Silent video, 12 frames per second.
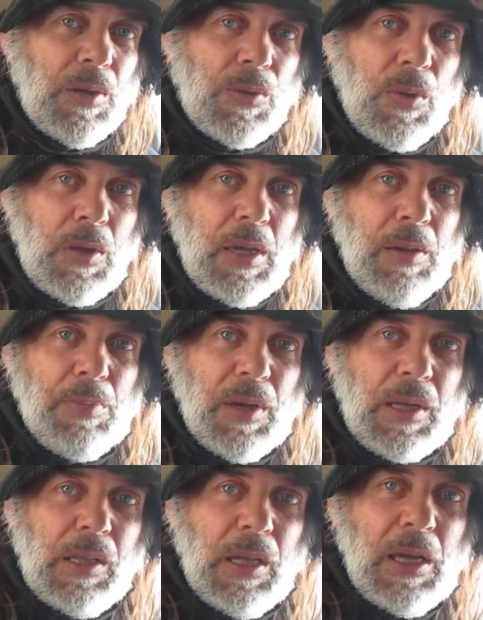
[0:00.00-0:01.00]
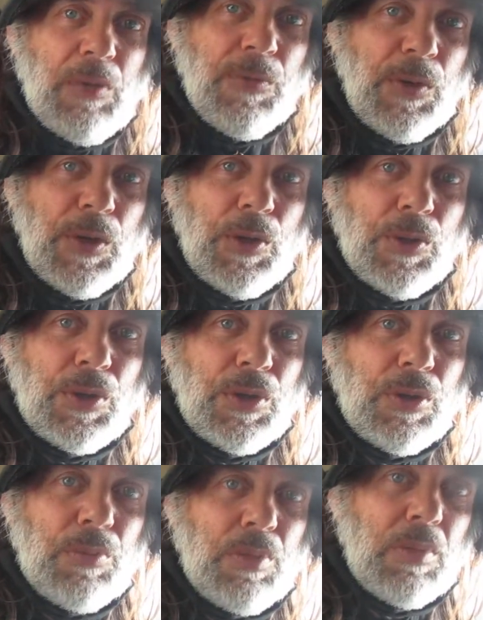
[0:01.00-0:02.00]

as well keep it clean for YouTube